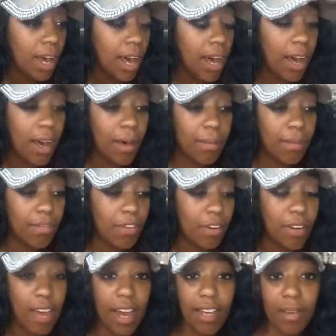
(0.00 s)
um, if
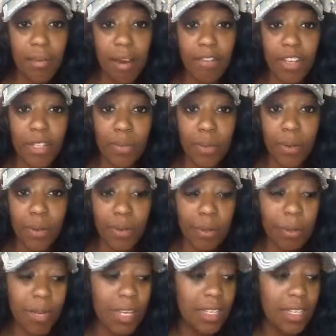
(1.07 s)
you're not in my Facebook group,